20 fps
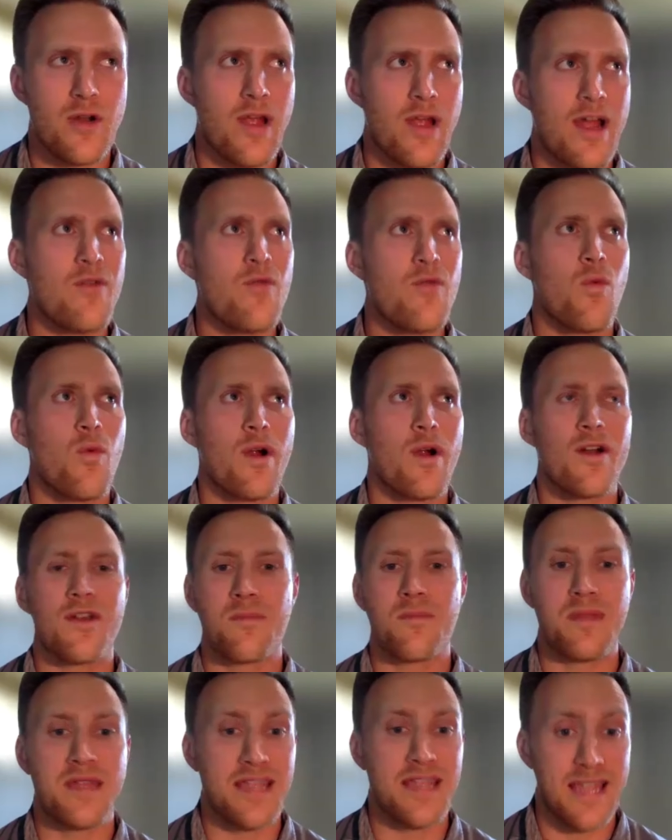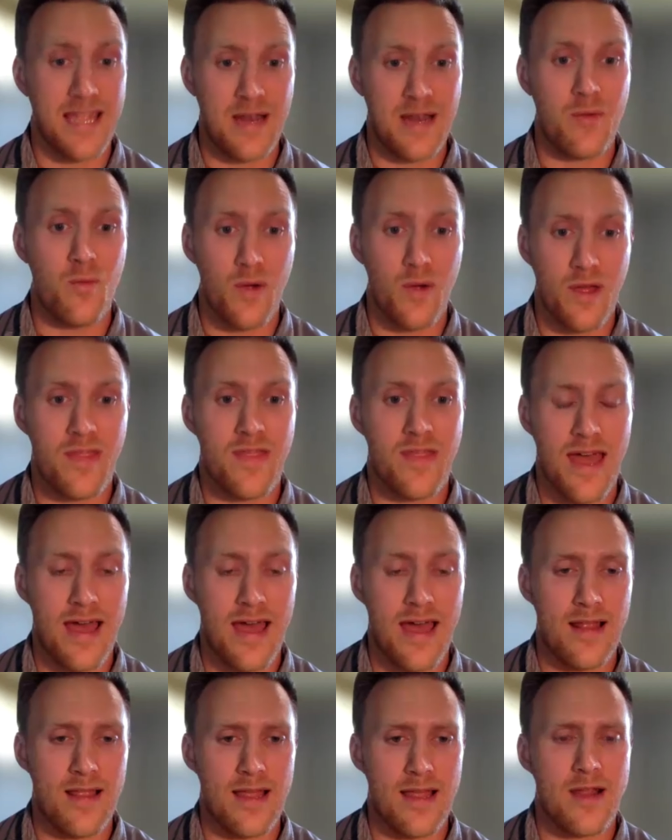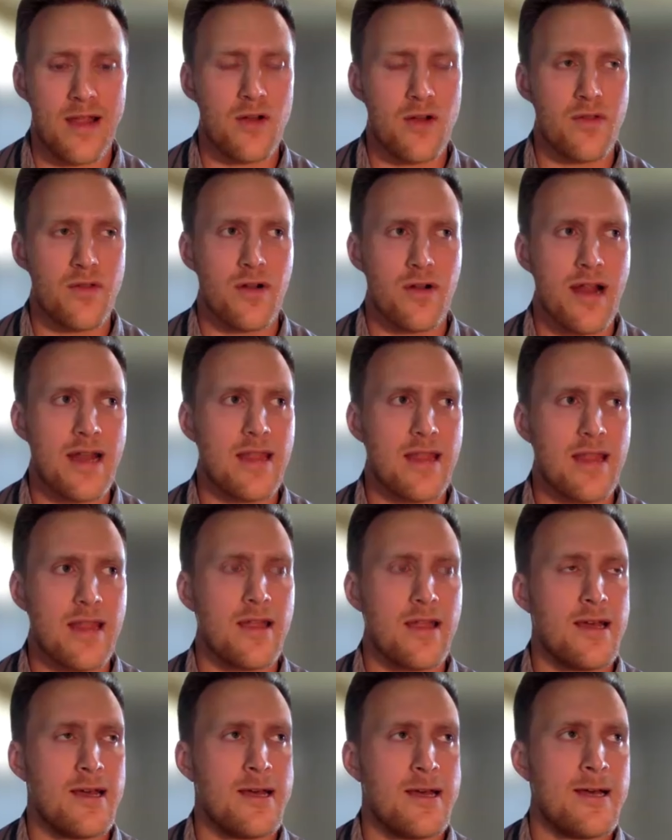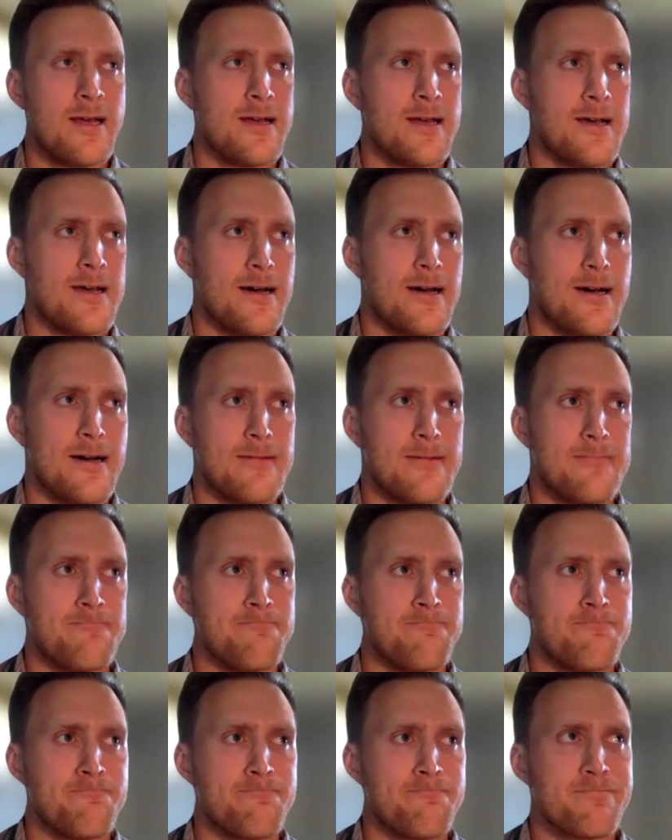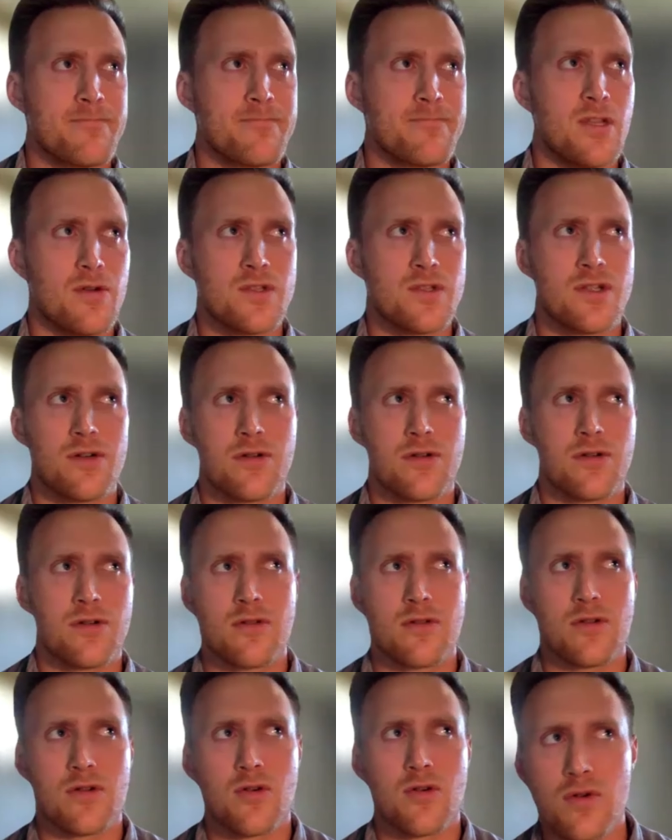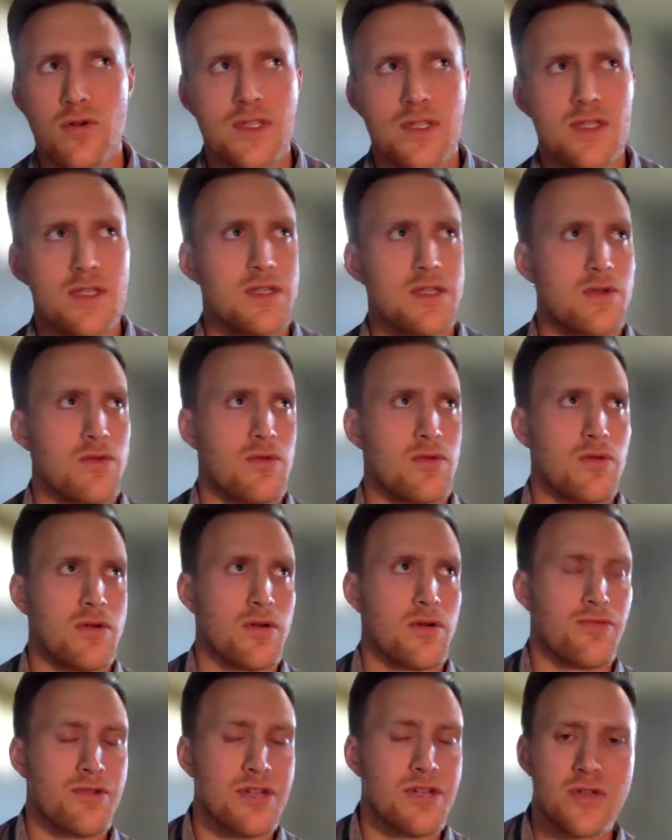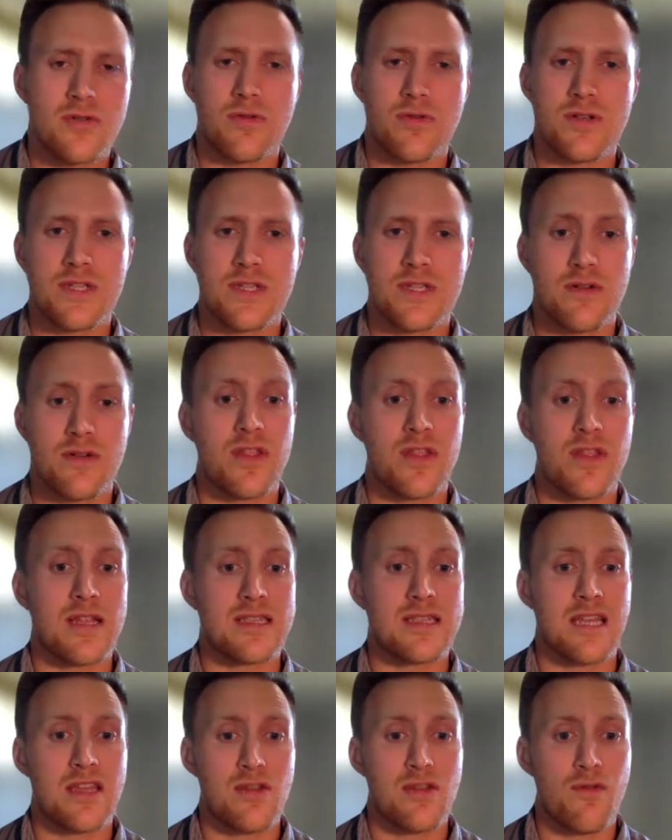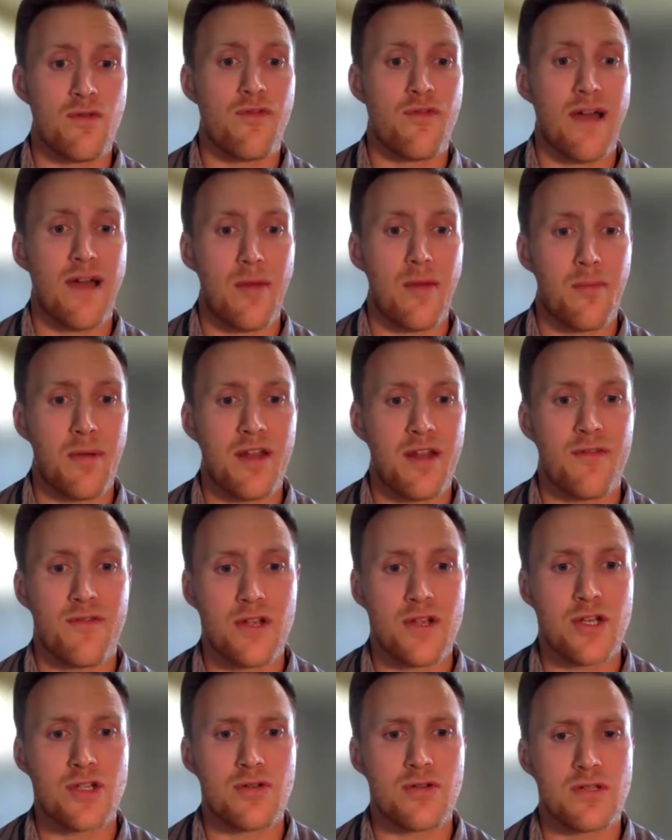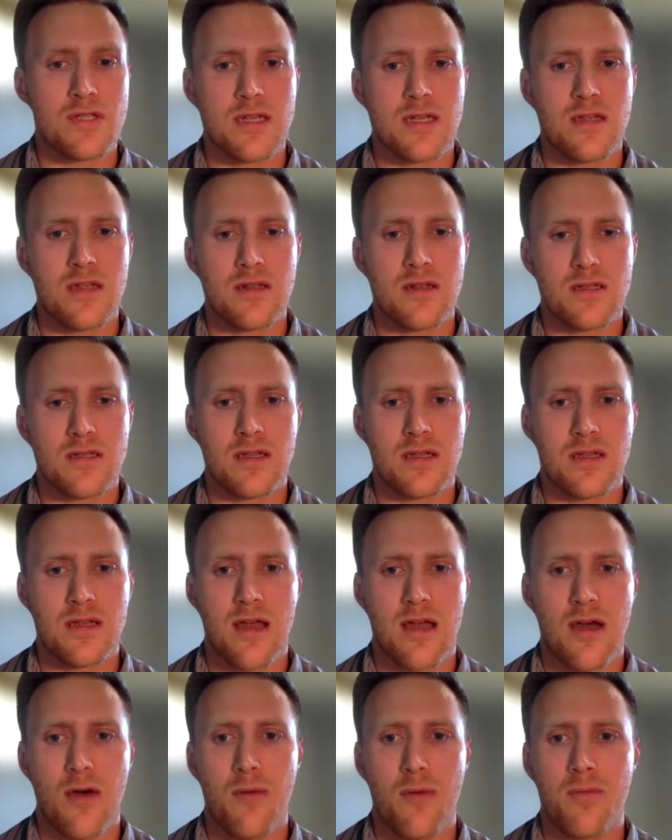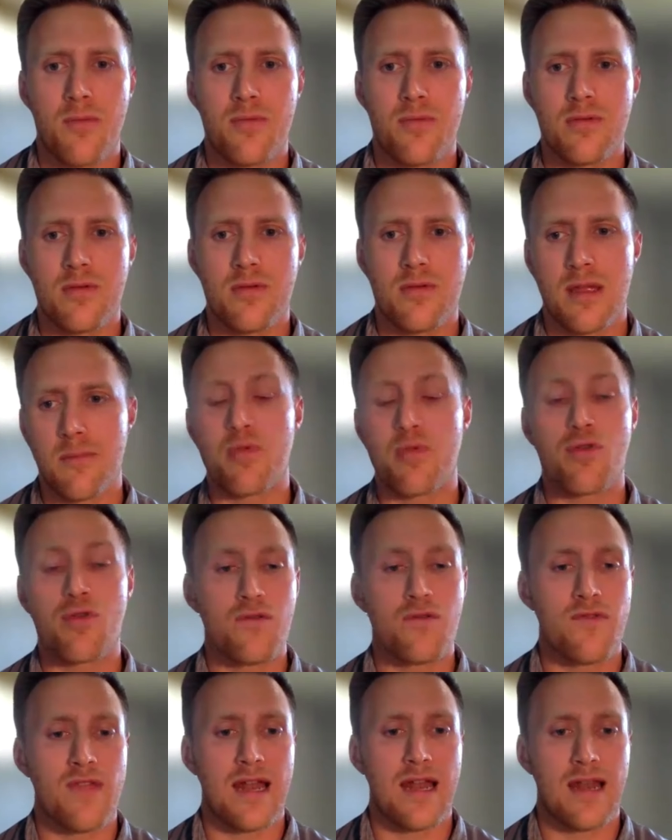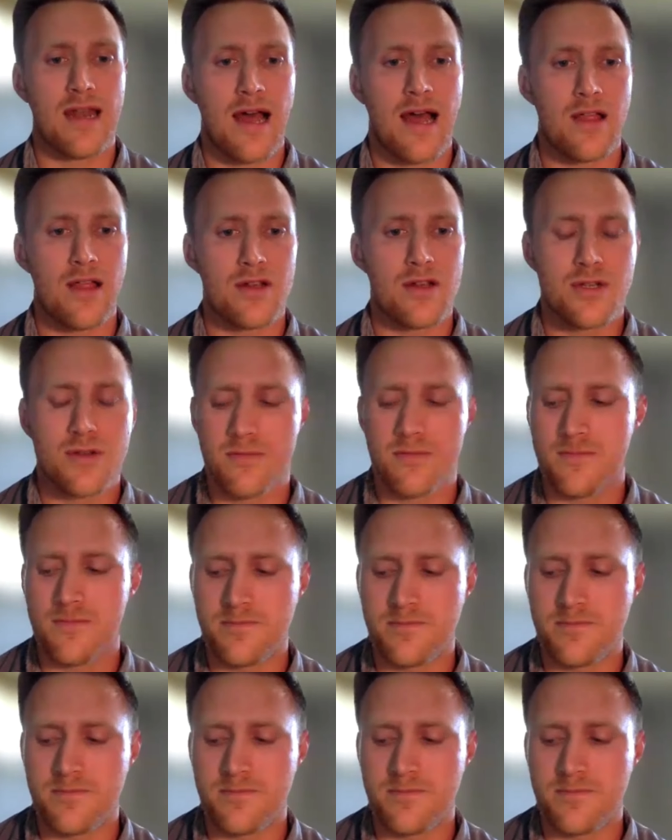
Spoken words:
kind of where to begin with that? Like, are there any um, certain courses or resources or things that you found beneficial to help improve that knowledge?